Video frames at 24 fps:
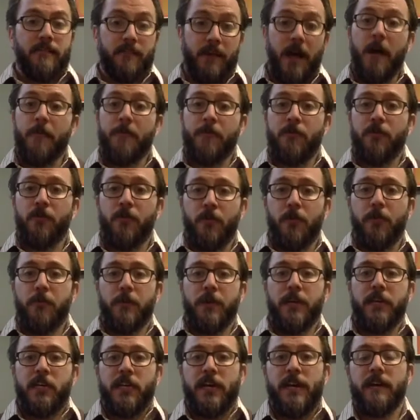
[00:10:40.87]
up to
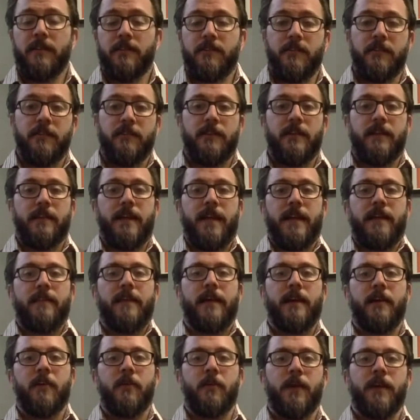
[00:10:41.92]
three chances to take
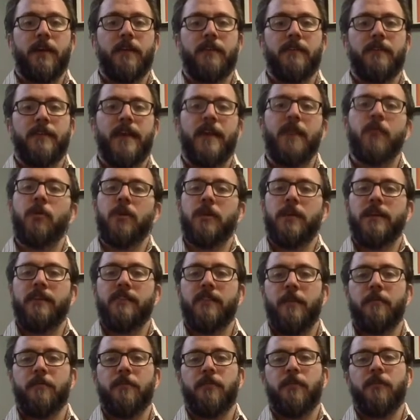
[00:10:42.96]
that quiz, and we'll
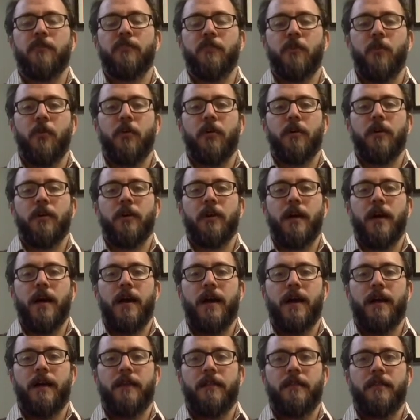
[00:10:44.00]
accept the score,
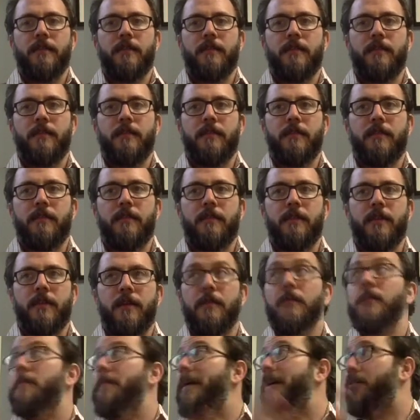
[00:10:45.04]

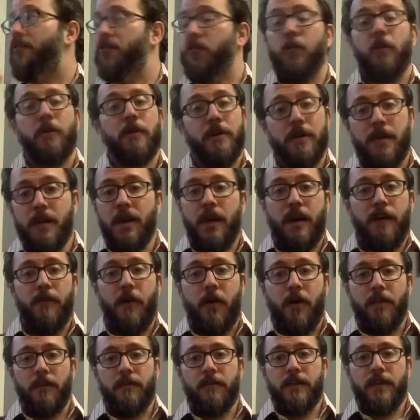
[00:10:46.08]
the best score of
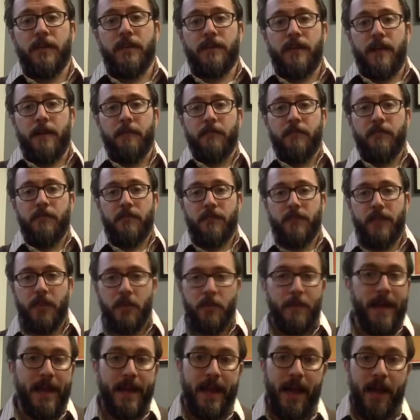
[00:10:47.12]
all of the attempts that you
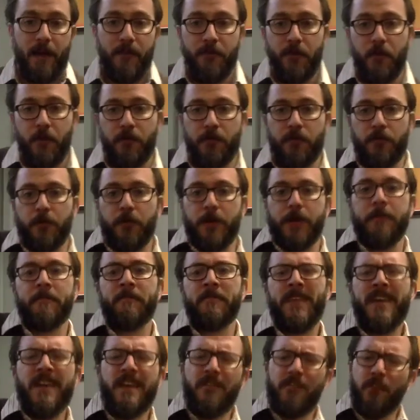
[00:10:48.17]
make out of those three.
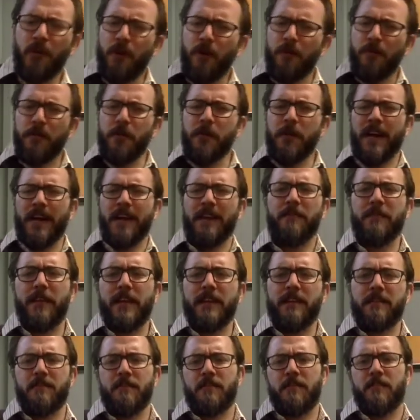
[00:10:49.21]
So if you kind of
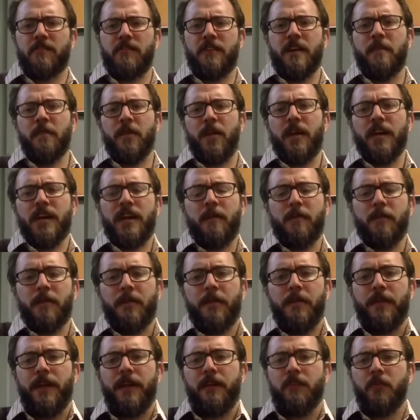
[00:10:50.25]
stumble on a couple of
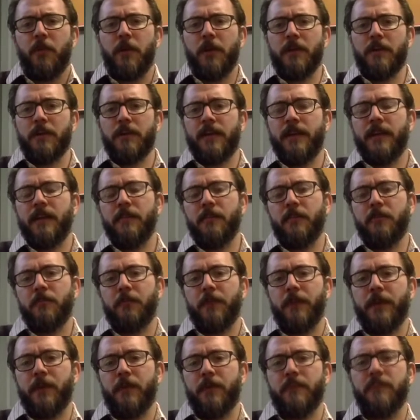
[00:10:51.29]
things while you're taking those
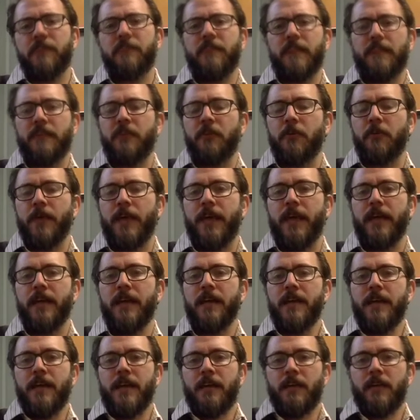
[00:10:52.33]
reading quizzes, that's okay.
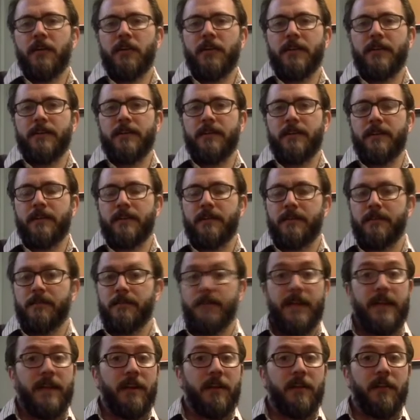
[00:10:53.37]
You'll get to
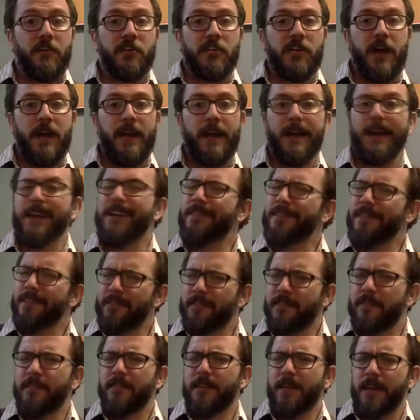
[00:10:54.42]
take another shot at it. And this
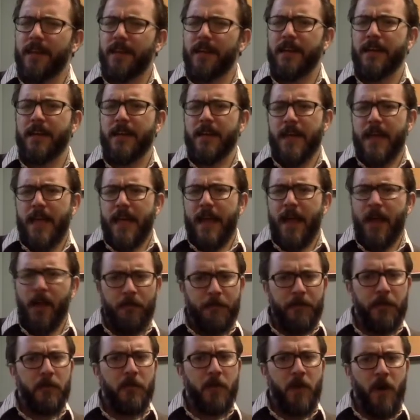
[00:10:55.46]
is going to
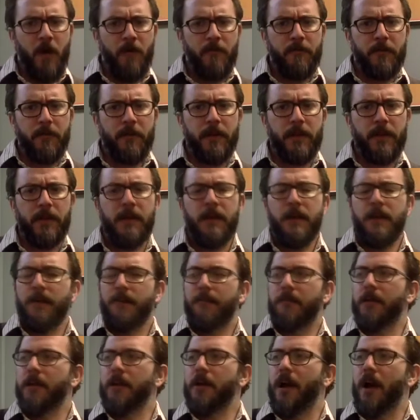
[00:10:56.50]
help you, hopefully,
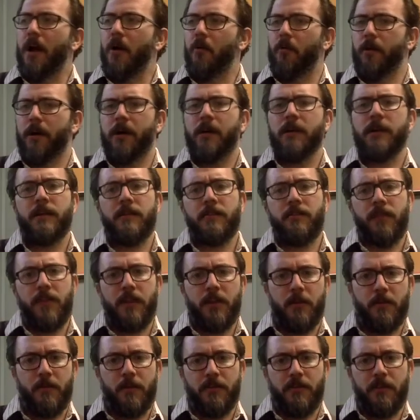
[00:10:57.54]
figure out where it is that
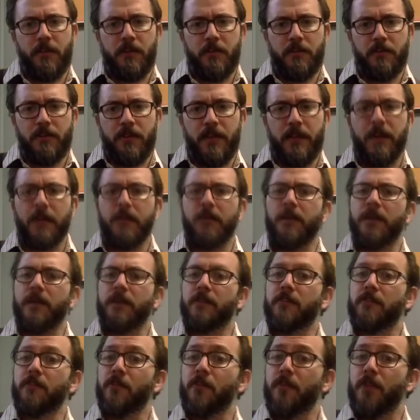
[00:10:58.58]
you're misunderstanding
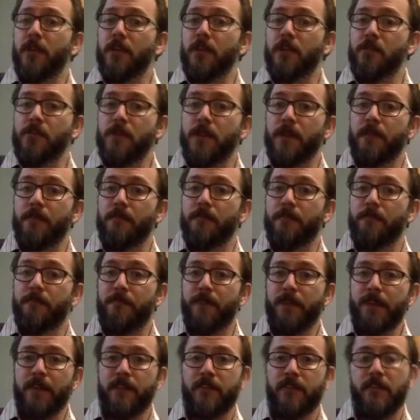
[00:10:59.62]
things so that you can
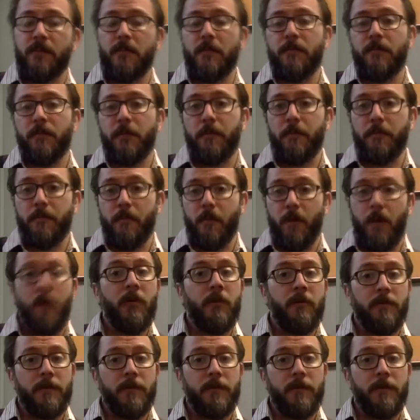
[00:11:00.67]
fix some of your own